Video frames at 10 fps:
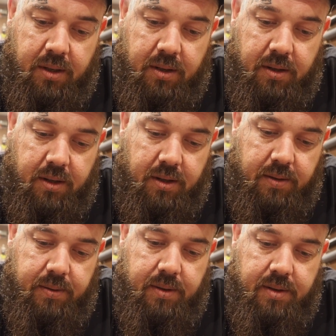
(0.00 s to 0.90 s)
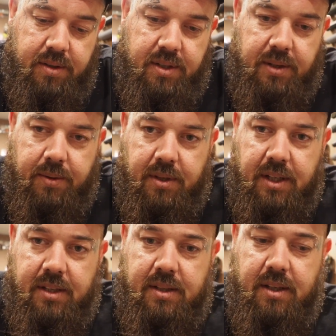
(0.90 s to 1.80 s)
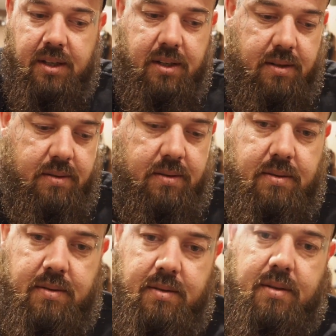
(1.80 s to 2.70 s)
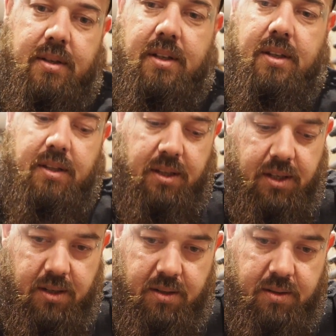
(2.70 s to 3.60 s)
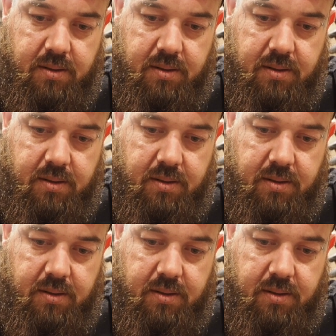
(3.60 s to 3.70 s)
Alright, so now we've got that to there, and then at the end